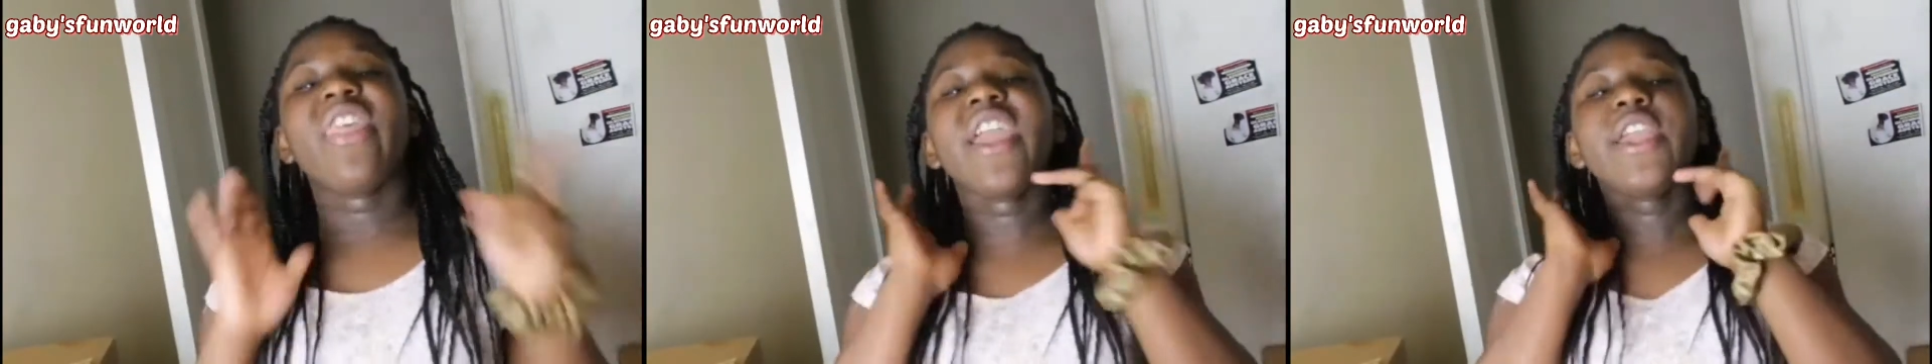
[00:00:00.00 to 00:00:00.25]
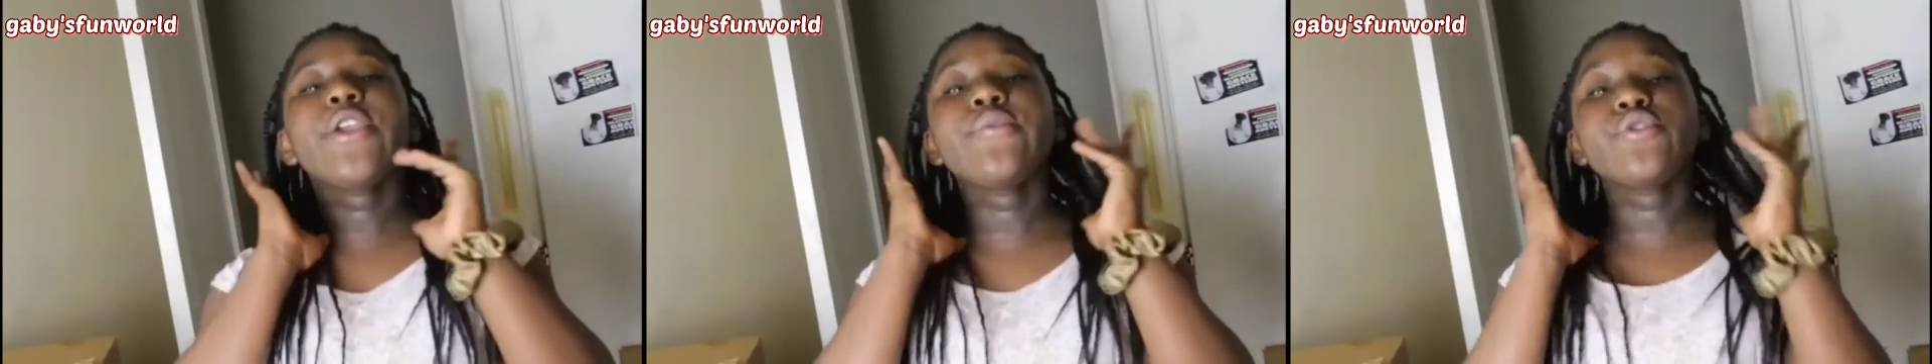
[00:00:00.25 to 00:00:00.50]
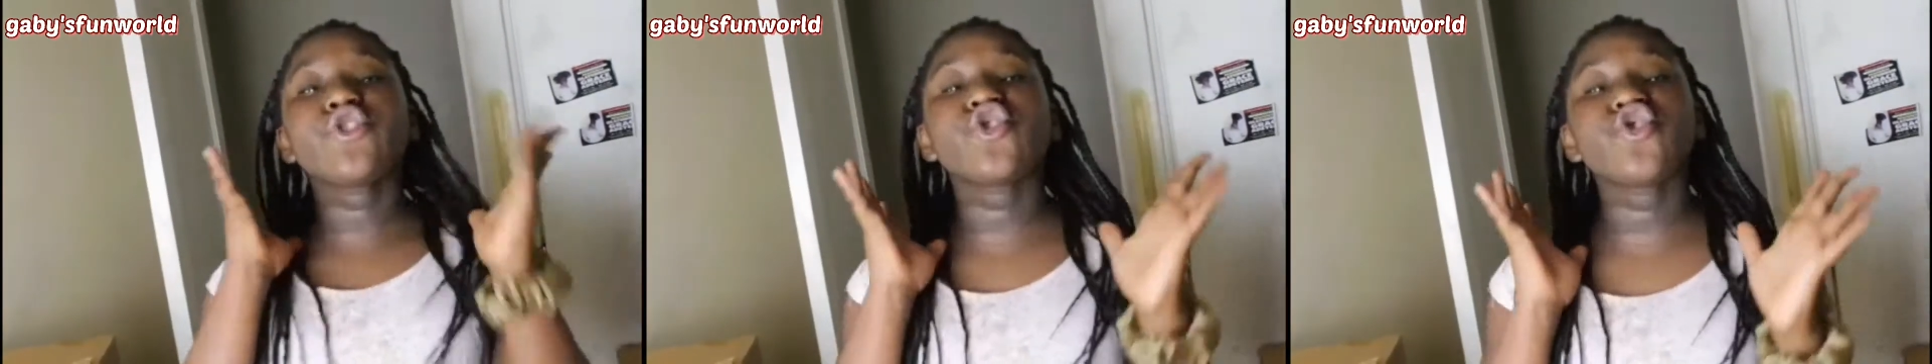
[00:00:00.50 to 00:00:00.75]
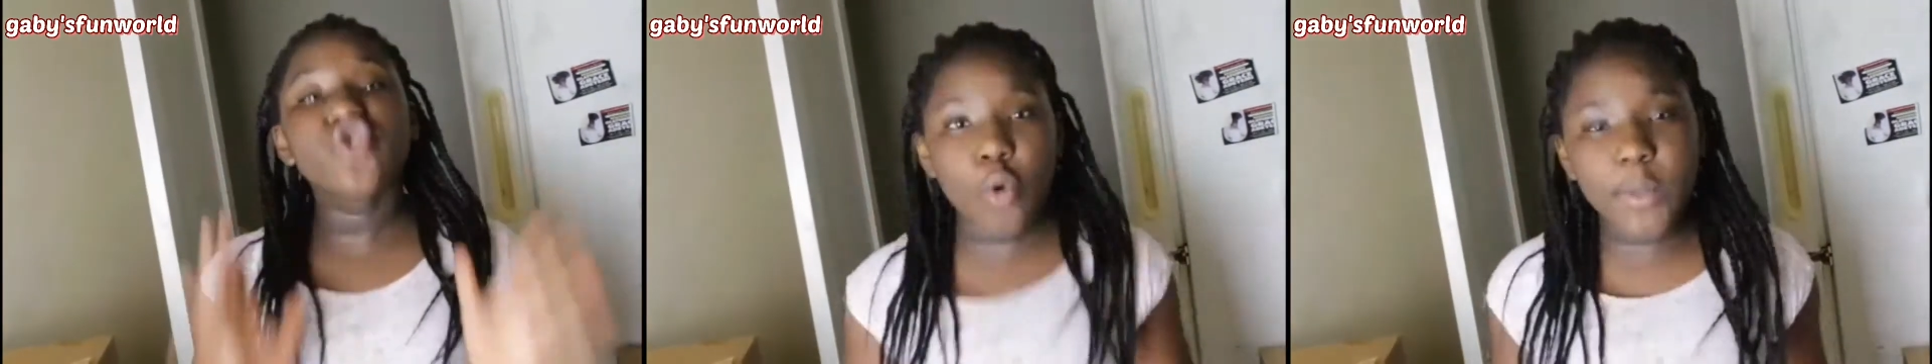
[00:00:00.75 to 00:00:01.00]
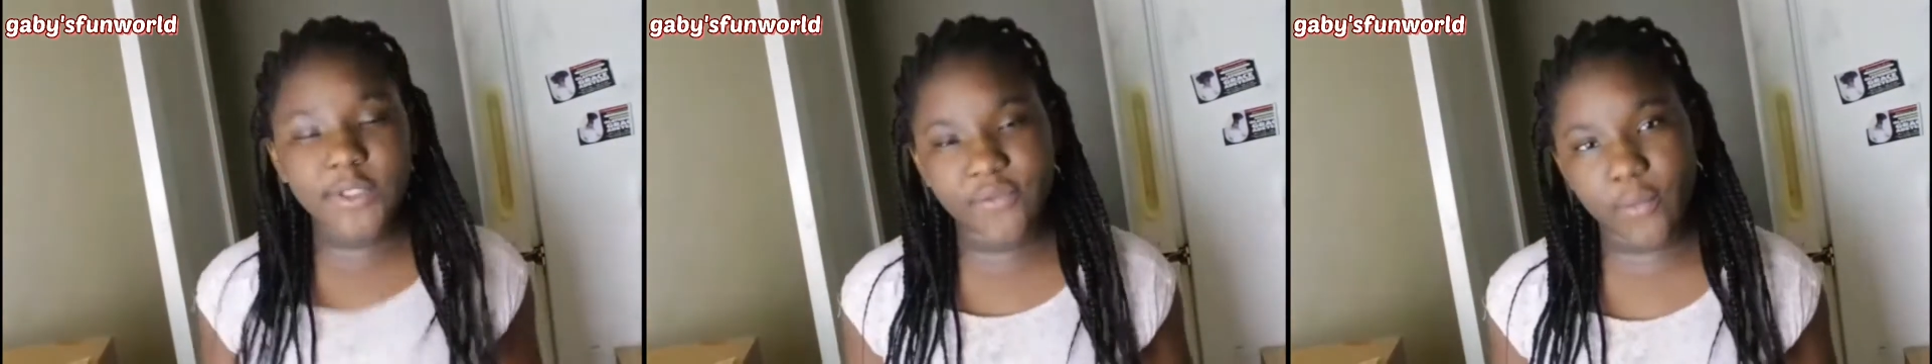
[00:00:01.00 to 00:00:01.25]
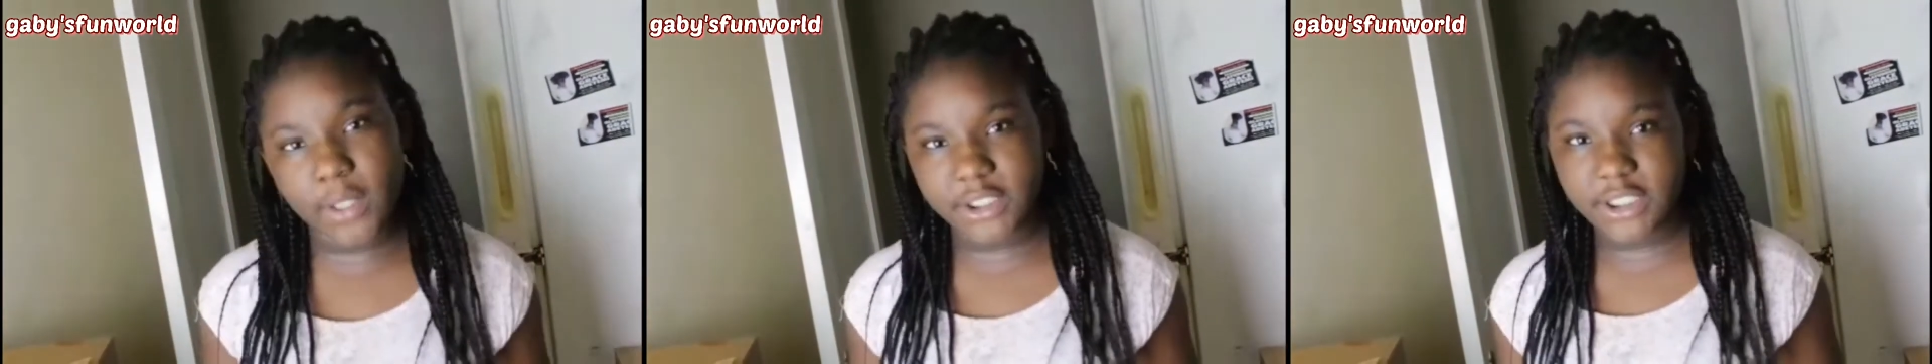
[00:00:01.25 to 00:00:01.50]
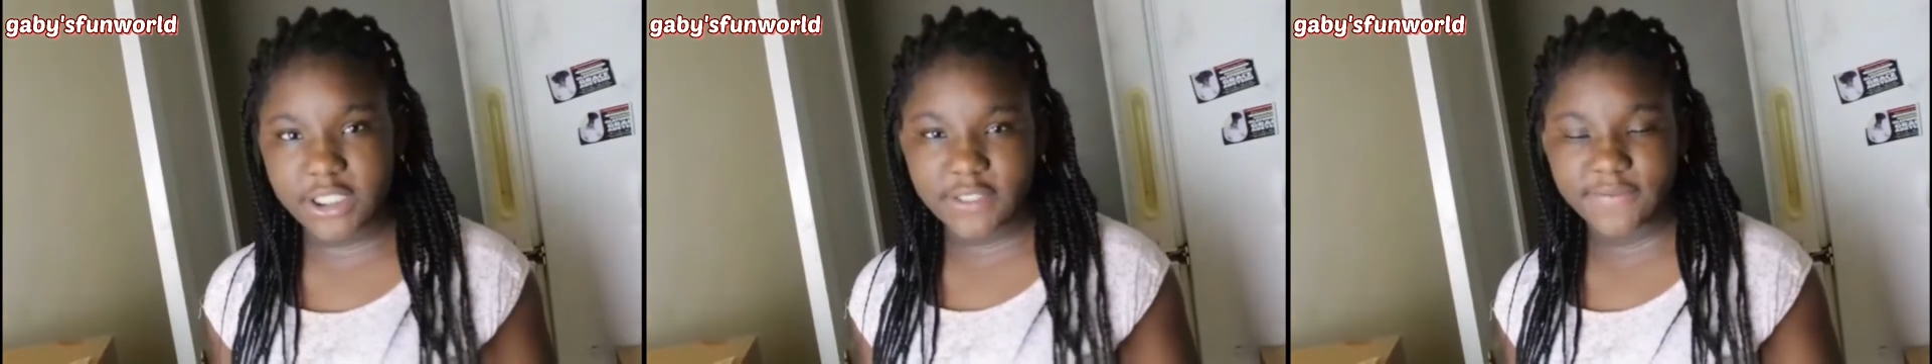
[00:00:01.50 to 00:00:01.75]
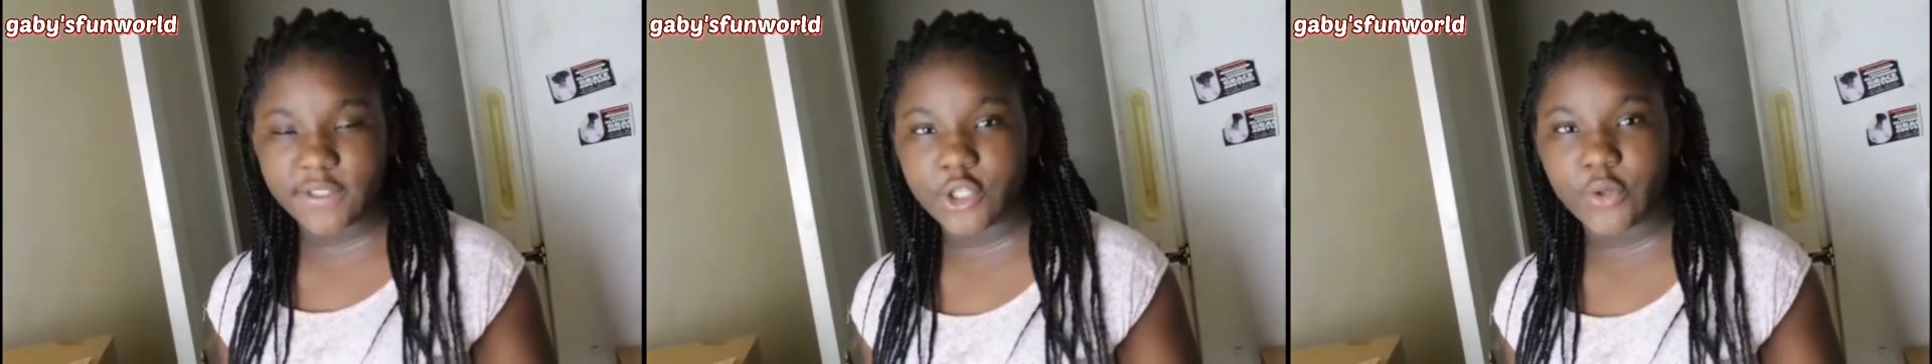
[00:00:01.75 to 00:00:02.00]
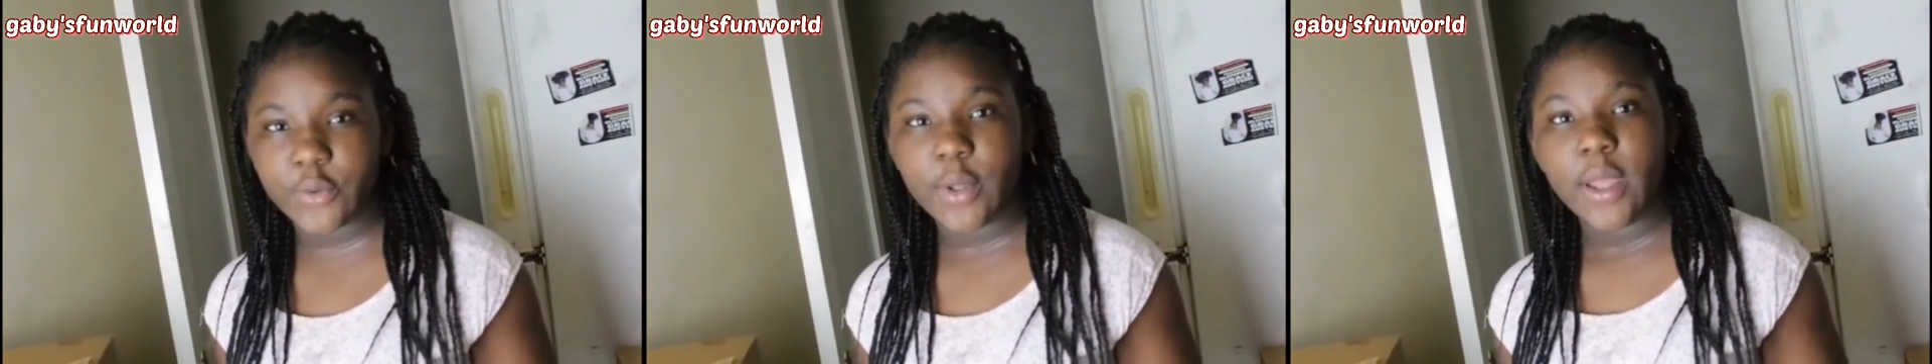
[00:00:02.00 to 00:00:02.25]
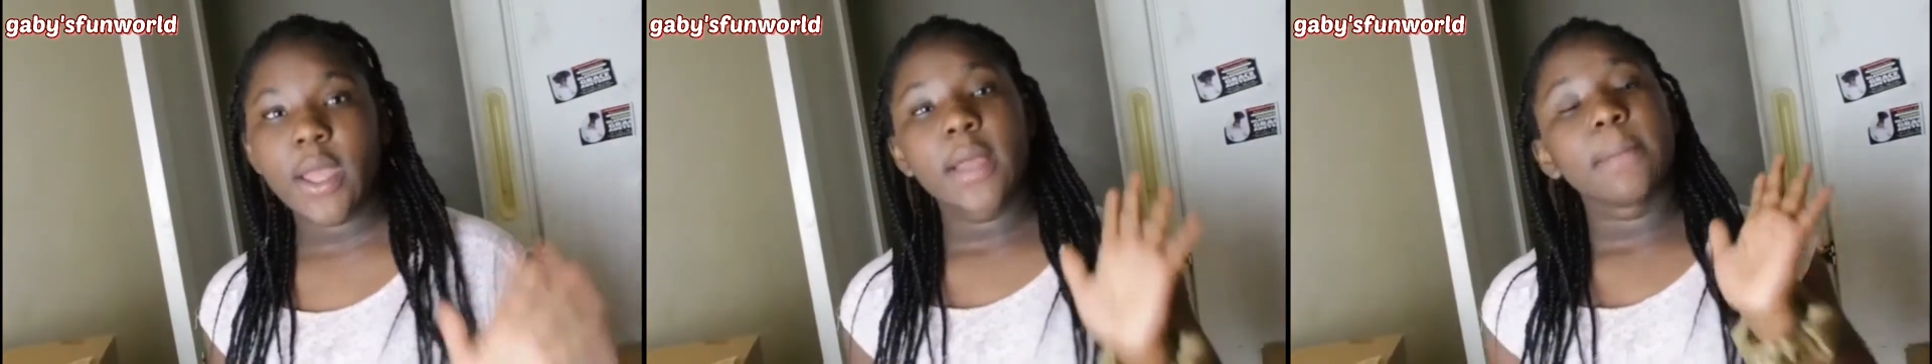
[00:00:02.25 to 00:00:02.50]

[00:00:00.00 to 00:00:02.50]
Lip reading: Thank you so much for watching this video.